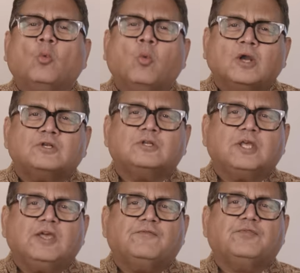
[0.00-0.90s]
What
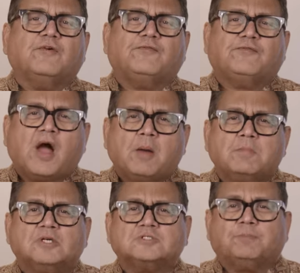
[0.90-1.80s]
if the
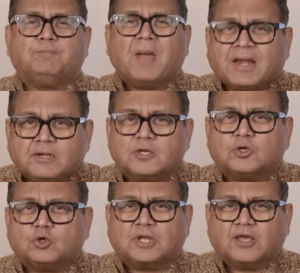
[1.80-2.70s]
farmers banded
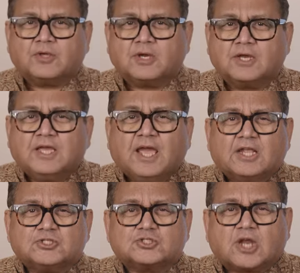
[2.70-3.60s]
together
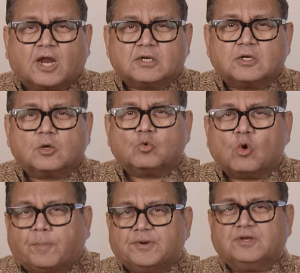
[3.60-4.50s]
and started a
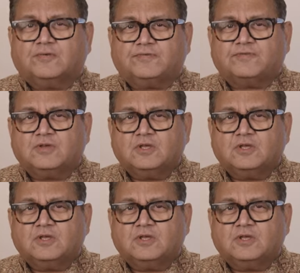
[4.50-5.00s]
cooperative?